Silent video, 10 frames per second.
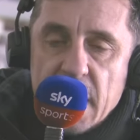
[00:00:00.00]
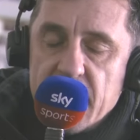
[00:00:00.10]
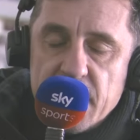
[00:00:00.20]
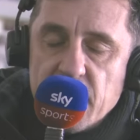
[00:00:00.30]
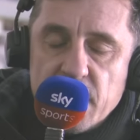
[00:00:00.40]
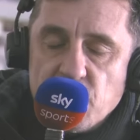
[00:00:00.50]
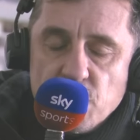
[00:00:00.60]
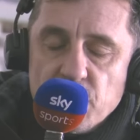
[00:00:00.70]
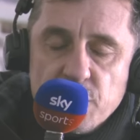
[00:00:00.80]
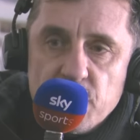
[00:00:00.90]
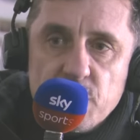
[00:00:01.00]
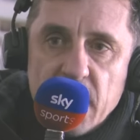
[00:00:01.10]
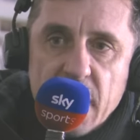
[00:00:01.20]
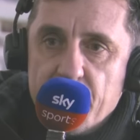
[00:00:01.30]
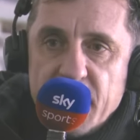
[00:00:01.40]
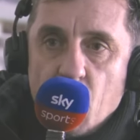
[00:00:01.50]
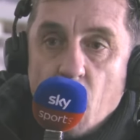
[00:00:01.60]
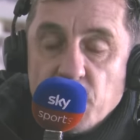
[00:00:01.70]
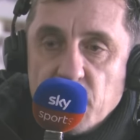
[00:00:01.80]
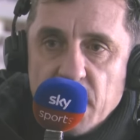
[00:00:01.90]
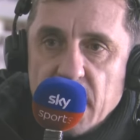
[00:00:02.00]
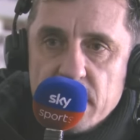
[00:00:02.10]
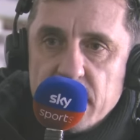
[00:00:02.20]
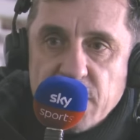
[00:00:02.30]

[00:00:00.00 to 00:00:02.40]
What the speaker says: He shouldn't do that. I mean, he won't do that.